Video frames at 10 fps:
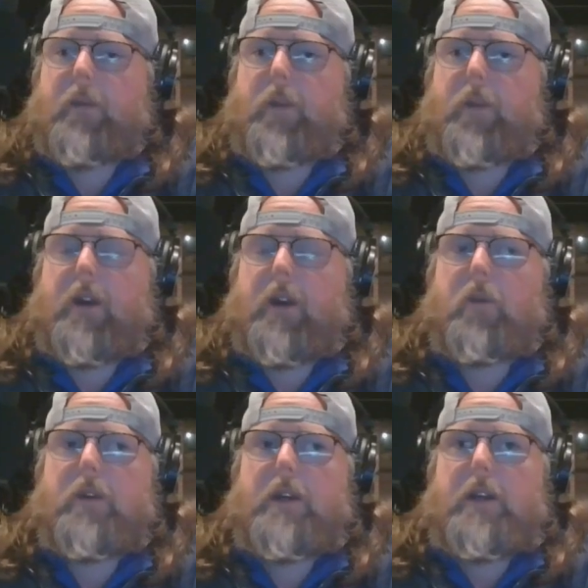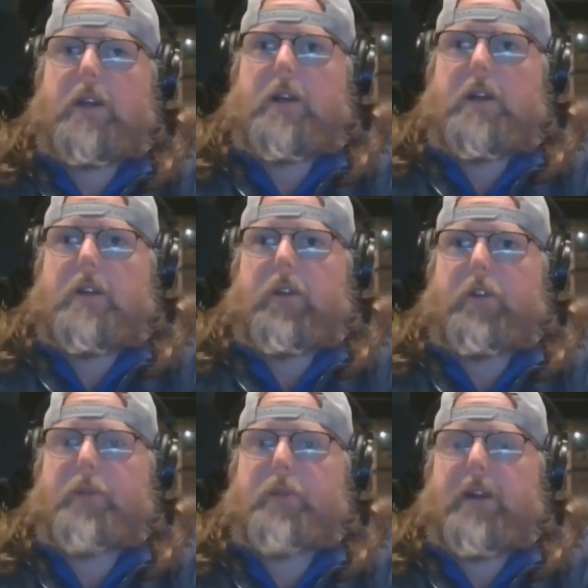week out.
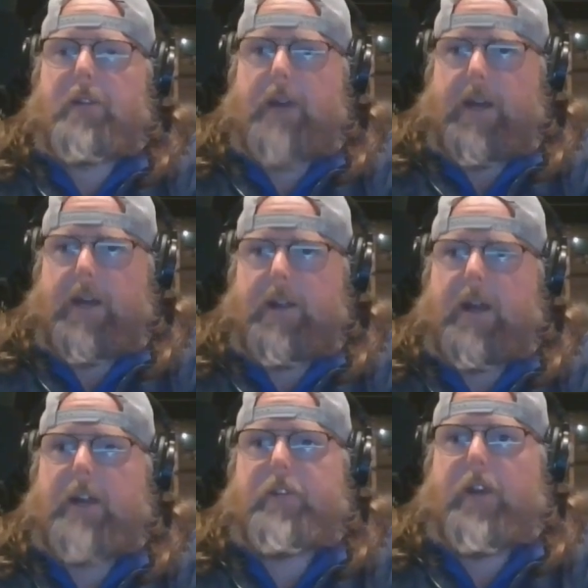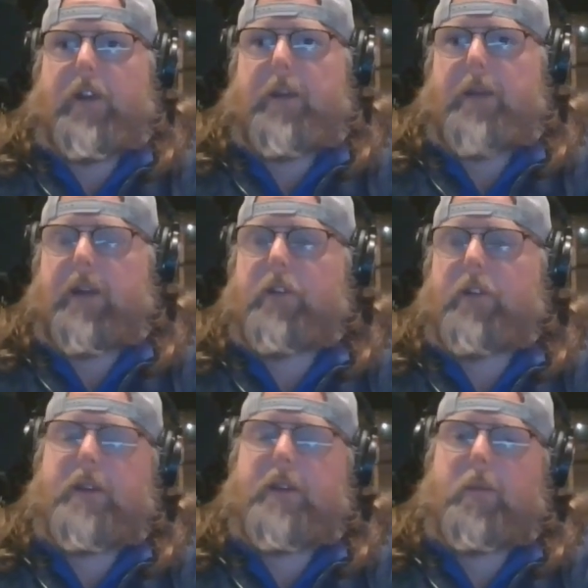There's been a lot of guys, linebackers
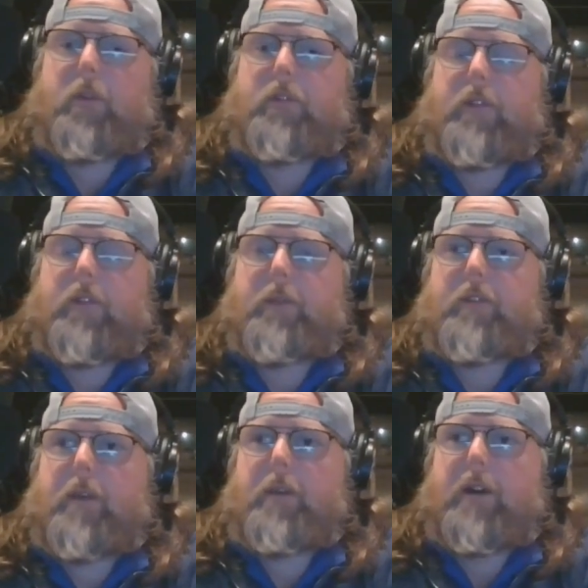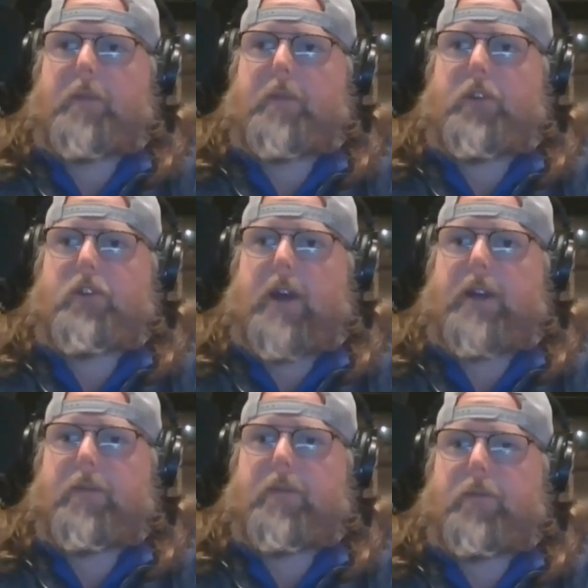being most of them, stepping up to try
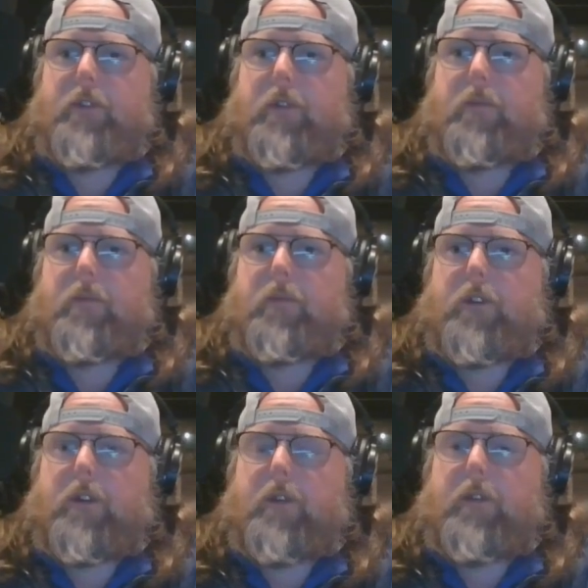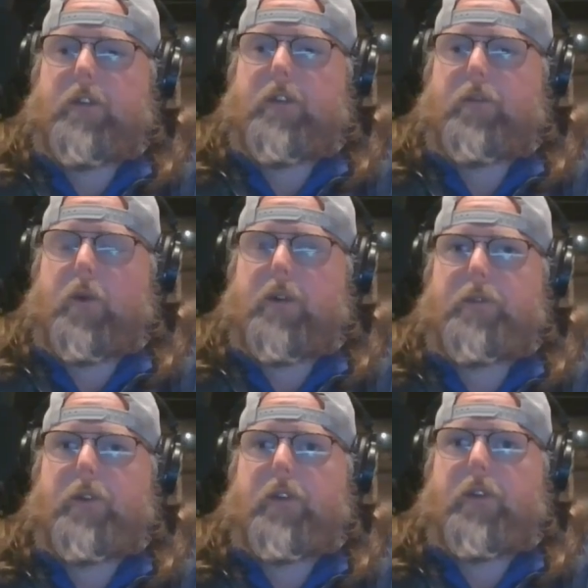to cover this void or
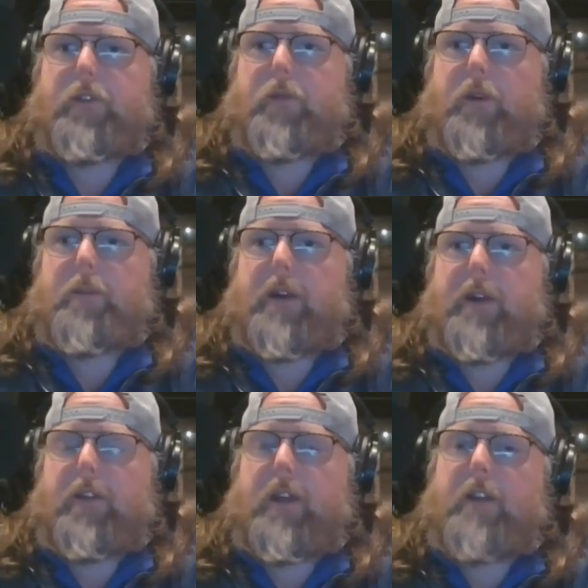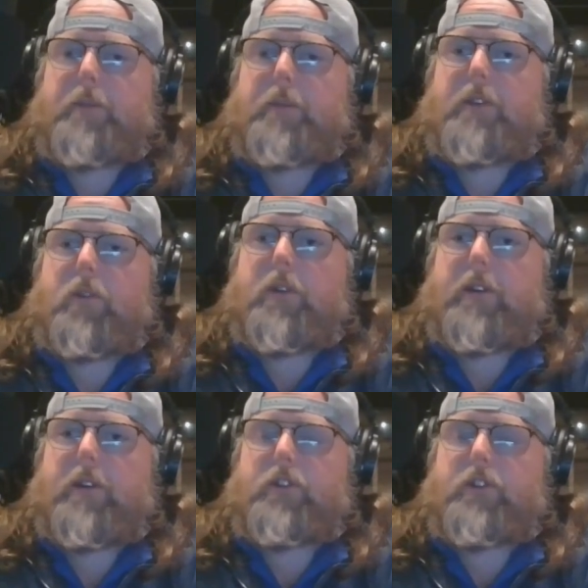fill this void, but I think he's been doing a
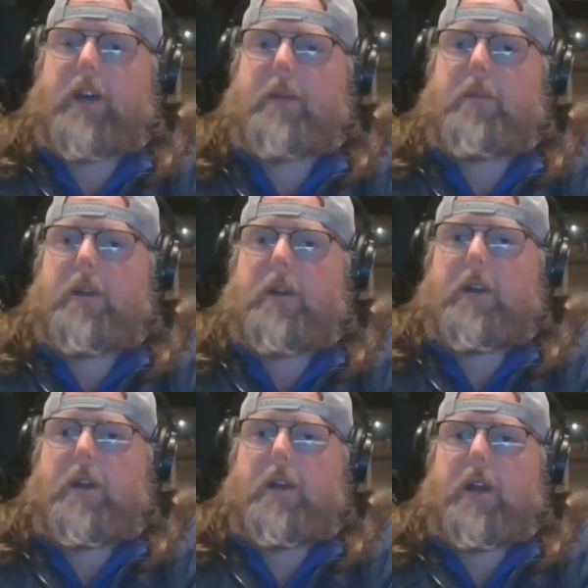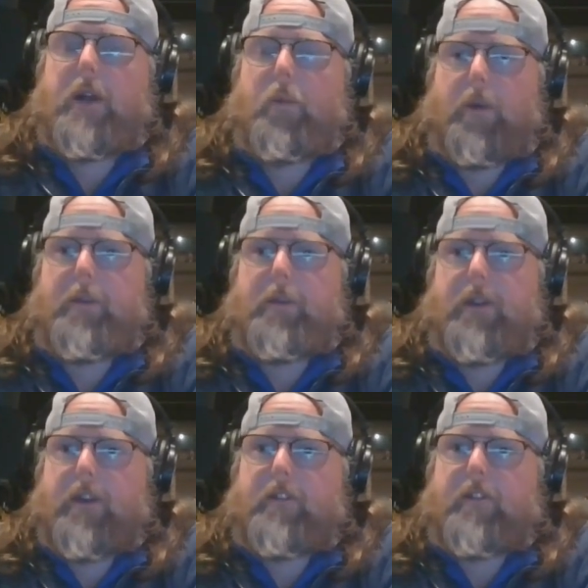nice job. And it would be
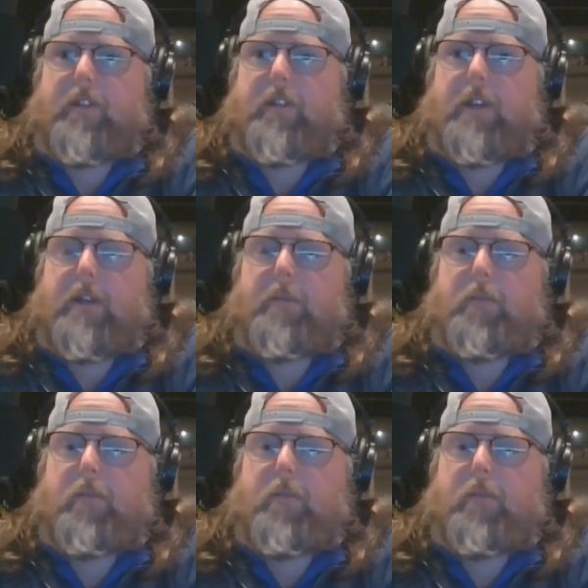nice to see him